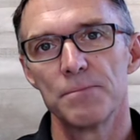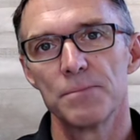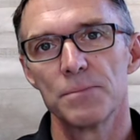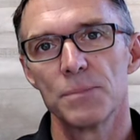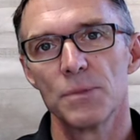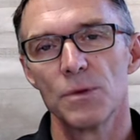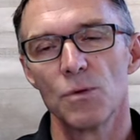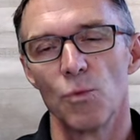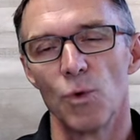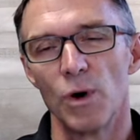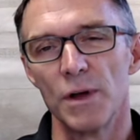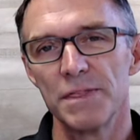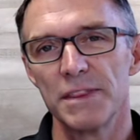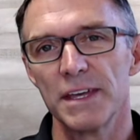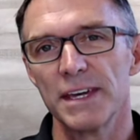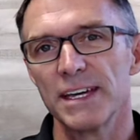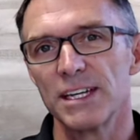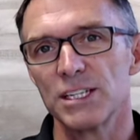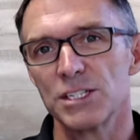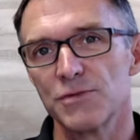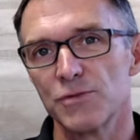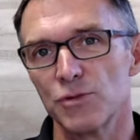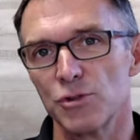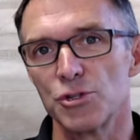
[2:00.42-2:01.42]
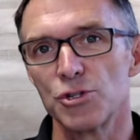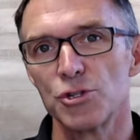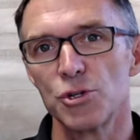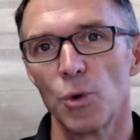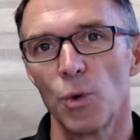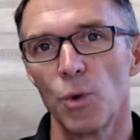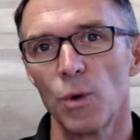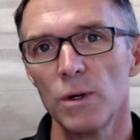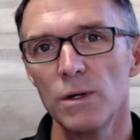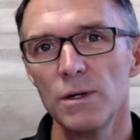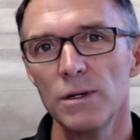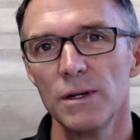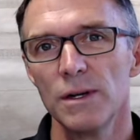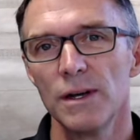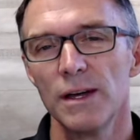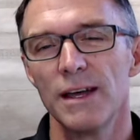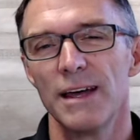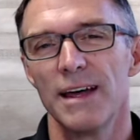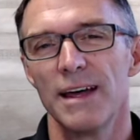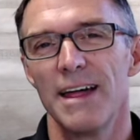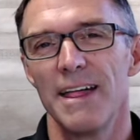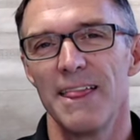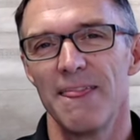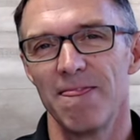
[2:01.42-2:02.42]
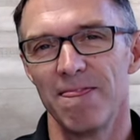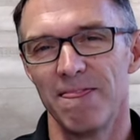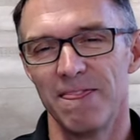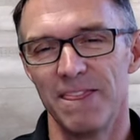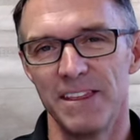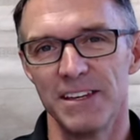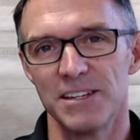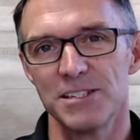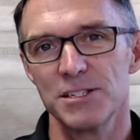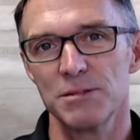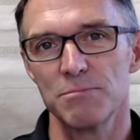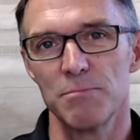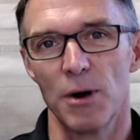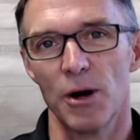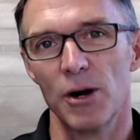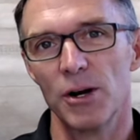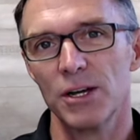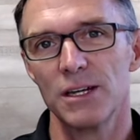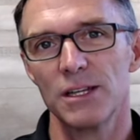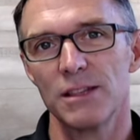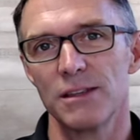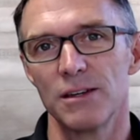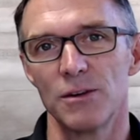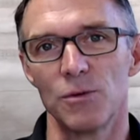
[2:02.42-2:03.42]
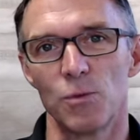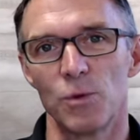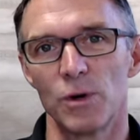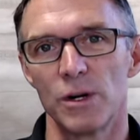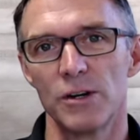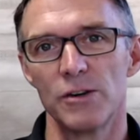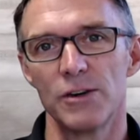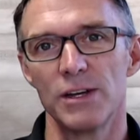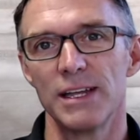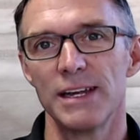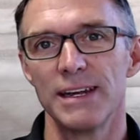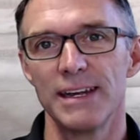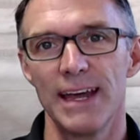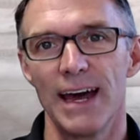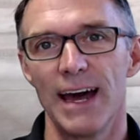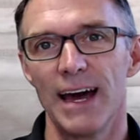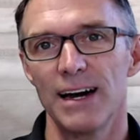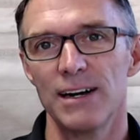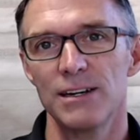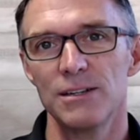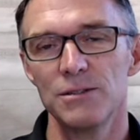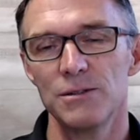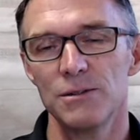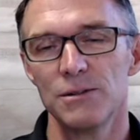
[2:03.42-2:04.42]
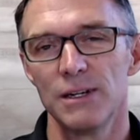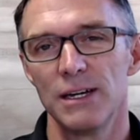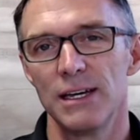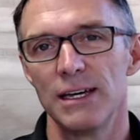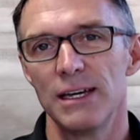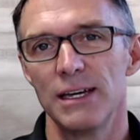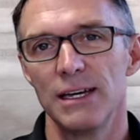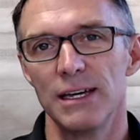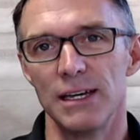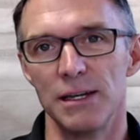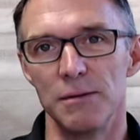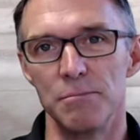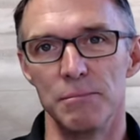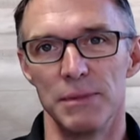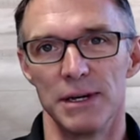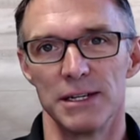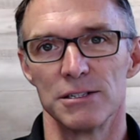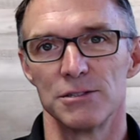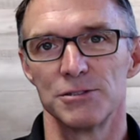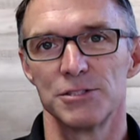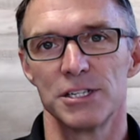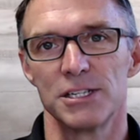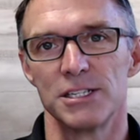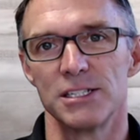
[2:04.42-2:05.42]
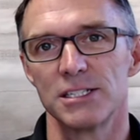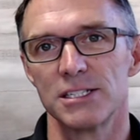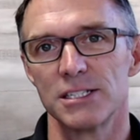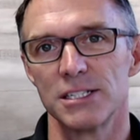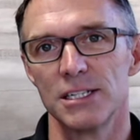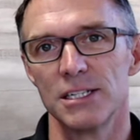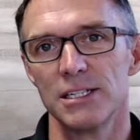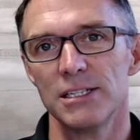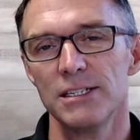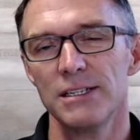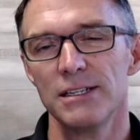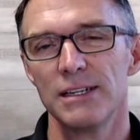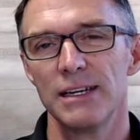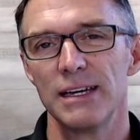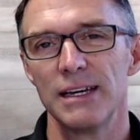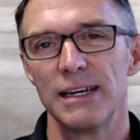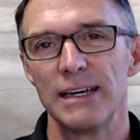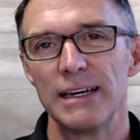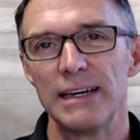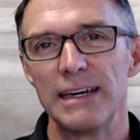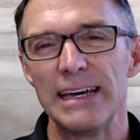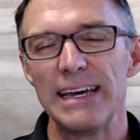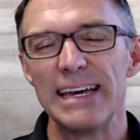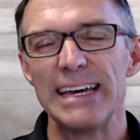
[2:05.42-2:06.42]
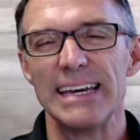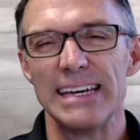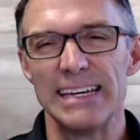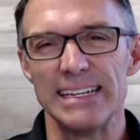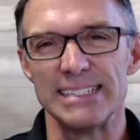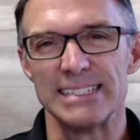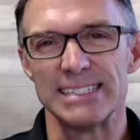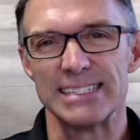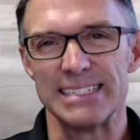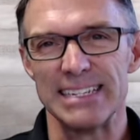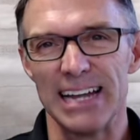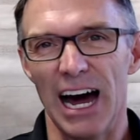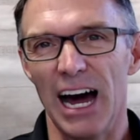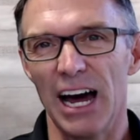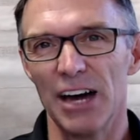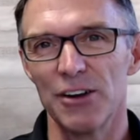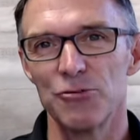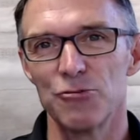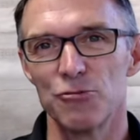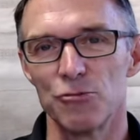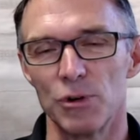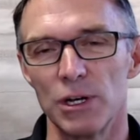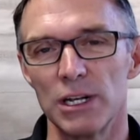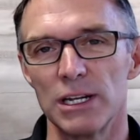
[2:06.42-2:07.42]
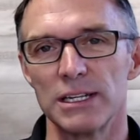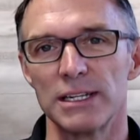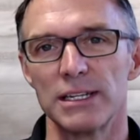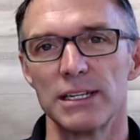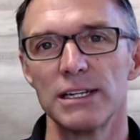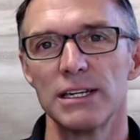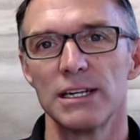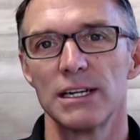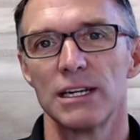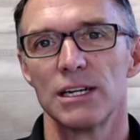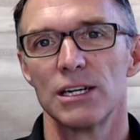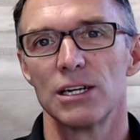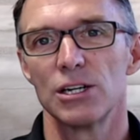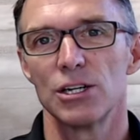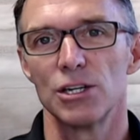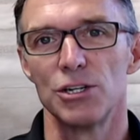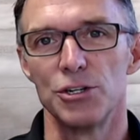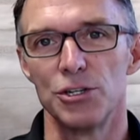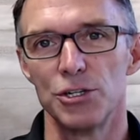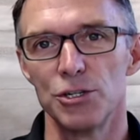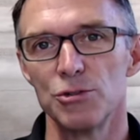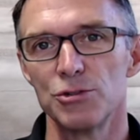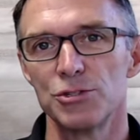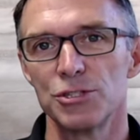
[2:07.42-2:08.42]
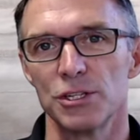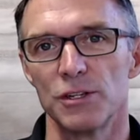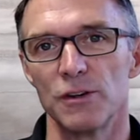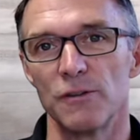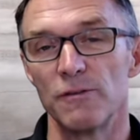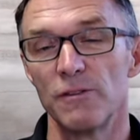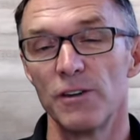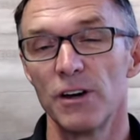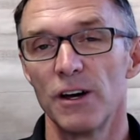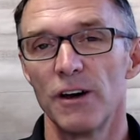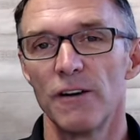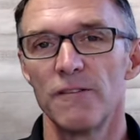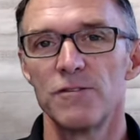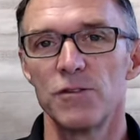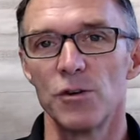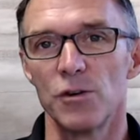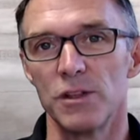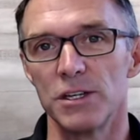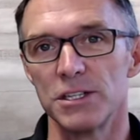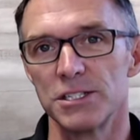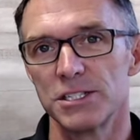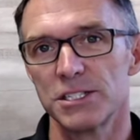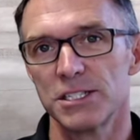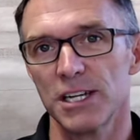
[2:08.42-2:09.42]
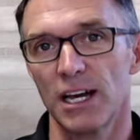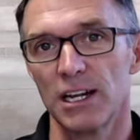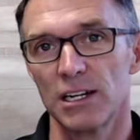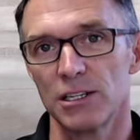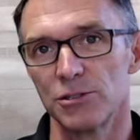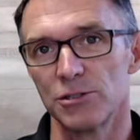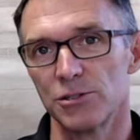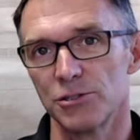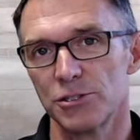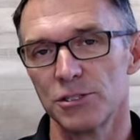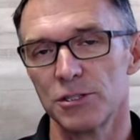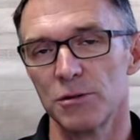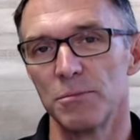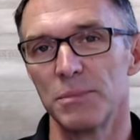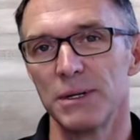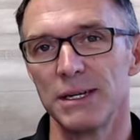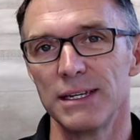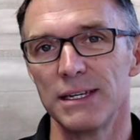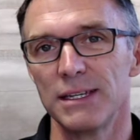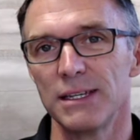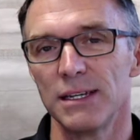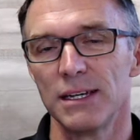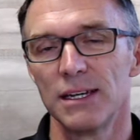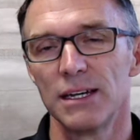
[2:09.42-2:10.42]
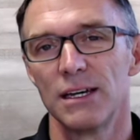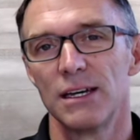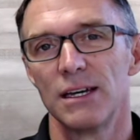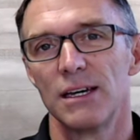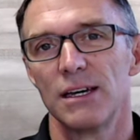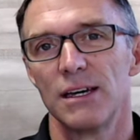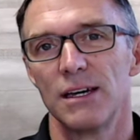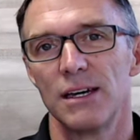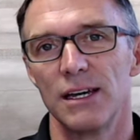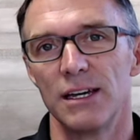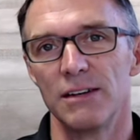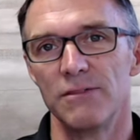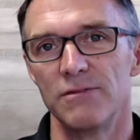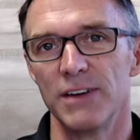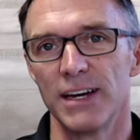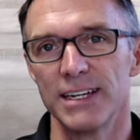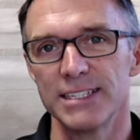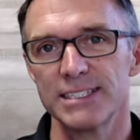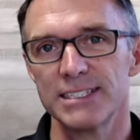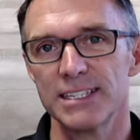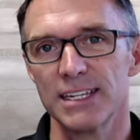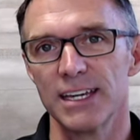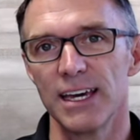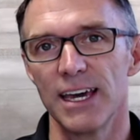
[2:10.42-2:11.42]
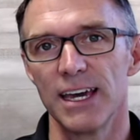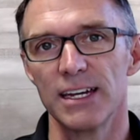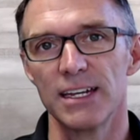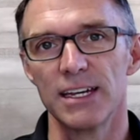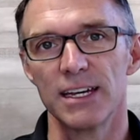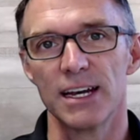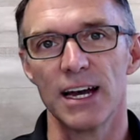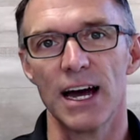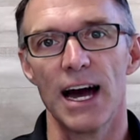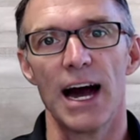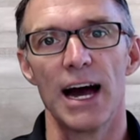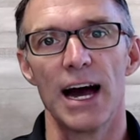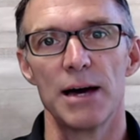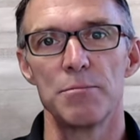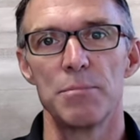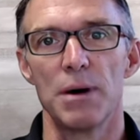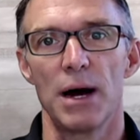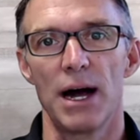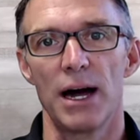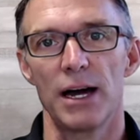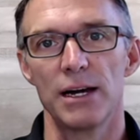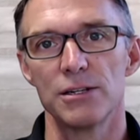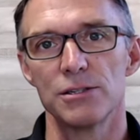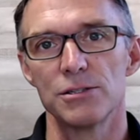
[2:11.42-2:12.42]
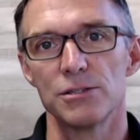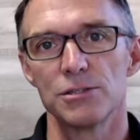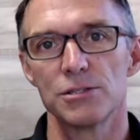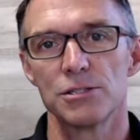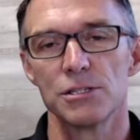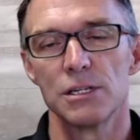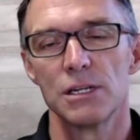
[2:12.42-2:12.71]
One thing is for sure, this market that we're in now in Middle Tennessee is not really conducive for the sellers to be investigating iBuyers.